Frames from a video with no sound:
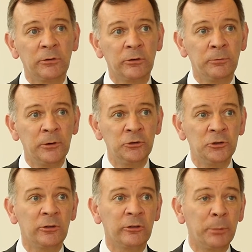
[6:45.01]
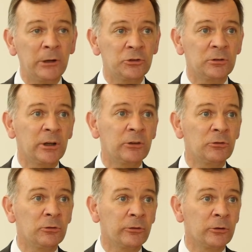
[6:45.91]
sufficient specialised
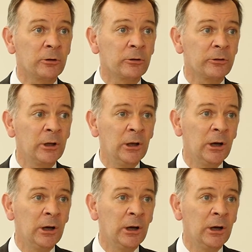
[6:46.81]
resource.